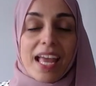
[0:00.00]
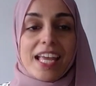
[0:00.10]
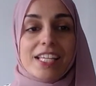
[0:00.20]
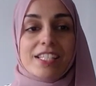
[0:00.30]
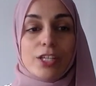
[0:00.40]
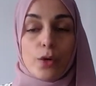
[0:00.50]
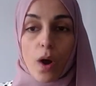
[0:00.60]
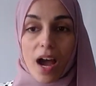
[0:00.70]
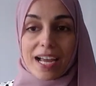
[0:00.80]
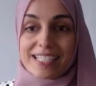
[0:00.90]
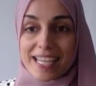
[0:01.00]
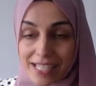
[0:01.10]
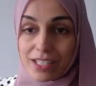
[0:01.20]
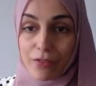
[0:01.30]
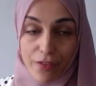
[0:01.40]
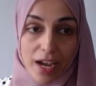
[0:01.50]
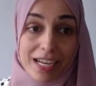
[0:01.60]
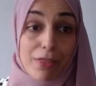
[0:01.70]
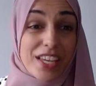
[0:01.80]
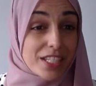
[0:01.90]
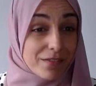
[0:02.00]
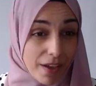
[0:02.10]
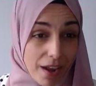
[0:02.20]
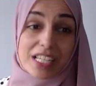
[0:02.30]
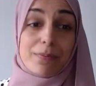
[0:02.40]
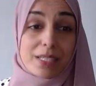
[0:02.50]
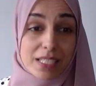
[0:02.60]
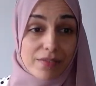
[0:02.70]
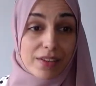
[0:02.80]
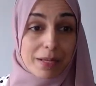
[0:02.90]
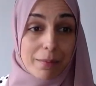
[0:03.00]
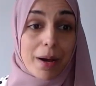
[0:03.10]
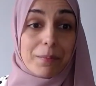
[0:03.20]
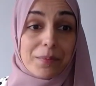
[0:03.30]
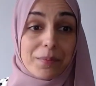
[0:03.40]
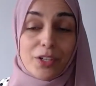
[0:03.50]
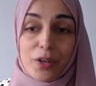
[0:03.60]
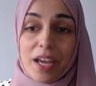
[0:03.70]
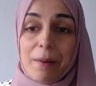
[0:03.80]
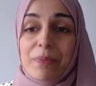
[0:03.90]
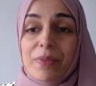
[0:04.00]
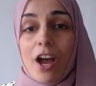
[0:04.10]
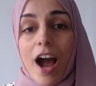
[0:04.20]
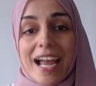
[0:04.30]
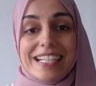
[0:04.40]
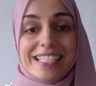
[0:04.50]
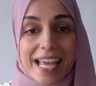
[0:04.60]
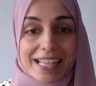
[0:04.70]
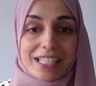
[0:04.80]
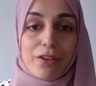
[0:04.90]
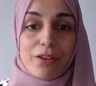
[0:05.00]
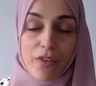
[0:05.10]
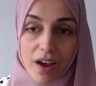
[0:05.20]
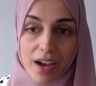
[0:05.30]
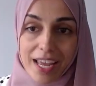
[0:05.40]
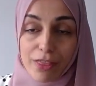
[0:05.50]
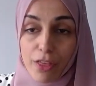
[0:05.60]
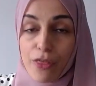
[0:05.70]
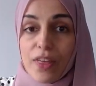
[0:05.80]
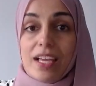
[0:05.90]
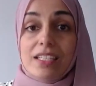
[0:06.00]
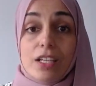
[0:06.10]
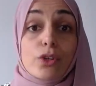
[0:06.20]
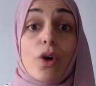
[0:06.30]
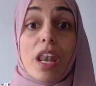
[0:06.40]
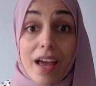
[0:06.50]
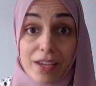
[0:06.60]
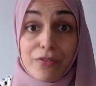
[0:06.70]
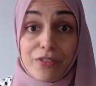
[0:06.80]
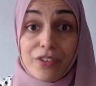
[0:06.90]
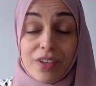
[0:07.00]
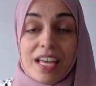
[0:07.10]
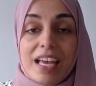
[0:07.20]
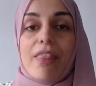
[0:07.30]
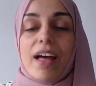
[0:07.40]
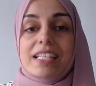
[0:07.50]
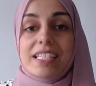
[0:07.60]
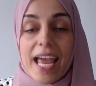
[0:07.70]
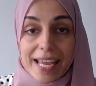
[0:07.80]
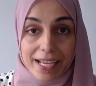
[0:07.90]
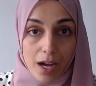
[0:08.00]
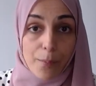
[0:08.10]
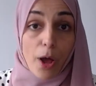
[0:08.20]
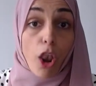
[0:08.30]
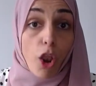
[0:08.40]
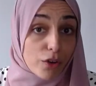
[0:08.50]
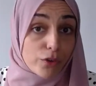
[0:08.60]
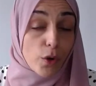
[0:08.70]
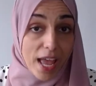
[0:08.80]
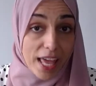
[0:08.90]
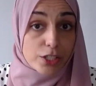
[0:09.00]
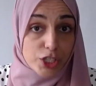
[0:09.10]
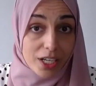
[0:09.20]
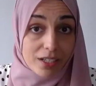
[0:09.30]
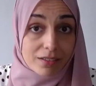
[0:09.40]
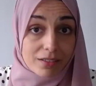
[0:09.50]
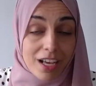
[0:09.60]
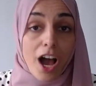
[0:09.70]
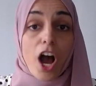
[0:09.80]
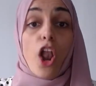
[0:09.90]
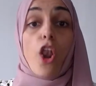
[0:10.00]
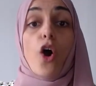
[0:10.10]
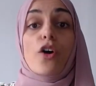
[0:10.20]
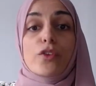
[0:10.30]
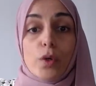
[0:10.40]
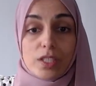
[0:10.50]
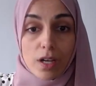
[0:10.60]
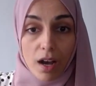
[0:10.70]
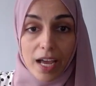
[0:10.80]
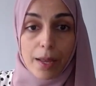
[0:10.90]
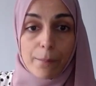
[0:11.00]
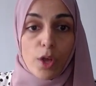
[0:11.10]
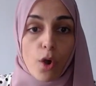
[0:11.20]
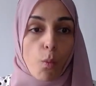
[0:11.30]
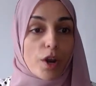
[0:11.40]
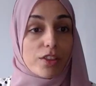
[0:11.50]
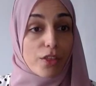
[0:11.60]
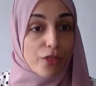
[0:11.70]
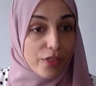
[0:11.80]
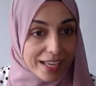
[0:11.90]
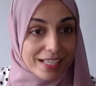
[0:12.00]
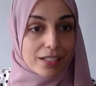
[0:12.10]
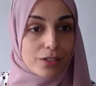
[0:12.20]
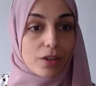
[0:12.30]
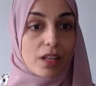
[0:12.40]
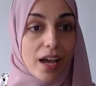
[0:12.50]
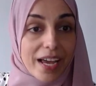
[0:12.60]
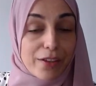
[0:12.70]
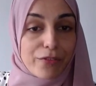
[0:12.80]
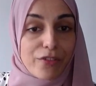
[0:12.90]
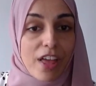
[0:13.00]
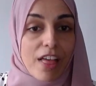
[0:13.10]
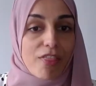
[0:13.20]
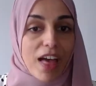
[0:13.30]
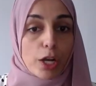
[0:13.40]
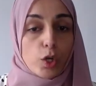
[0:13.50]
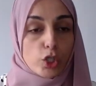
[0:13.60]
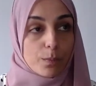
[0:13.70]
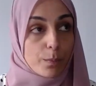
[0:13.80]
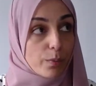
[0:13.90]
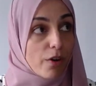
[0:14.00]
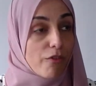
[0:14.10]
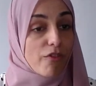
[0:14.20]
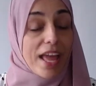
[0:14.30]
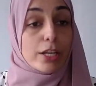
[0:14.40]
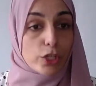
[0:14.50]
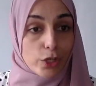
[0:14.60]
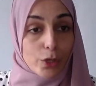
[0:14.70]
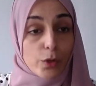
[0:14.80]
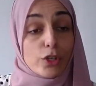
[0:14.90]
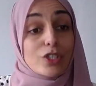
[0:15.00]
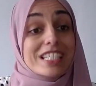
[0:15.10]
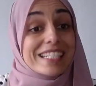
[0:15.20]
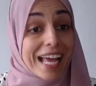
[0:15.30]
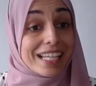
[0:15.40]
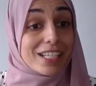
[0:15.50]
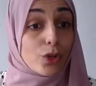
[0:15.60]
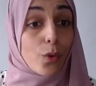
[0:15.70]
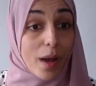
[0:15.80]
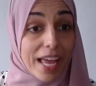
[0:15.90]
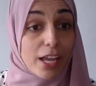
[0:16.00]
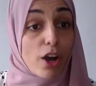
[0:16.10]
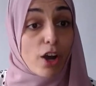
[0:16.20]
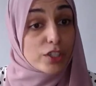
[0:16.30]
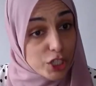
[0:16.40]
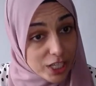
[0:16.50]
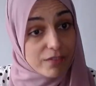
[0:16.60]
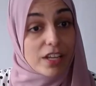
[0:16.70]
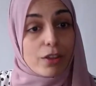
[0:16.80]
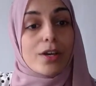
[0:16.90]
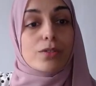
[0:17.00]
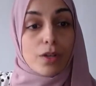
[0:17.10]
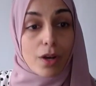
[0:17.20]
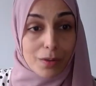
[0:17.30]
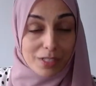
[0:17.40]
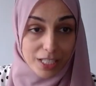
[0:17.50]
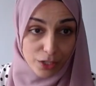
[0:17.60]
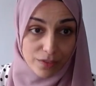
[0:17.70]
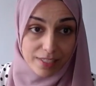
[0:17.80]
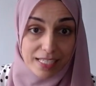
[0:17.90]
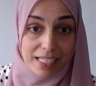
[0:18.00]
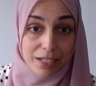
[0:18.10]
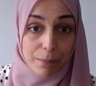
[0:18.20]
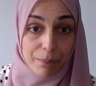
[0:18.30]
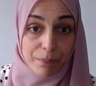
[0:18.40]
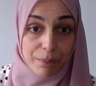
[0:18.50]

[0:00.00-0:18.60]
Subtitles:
is to identify, now this is very specific to mums, okay? Identify the things in your life that take up a lot of your energy, a lot of your time. What are the things in your life that could prevent you, could stand in your way of achieving those goals that you've set out?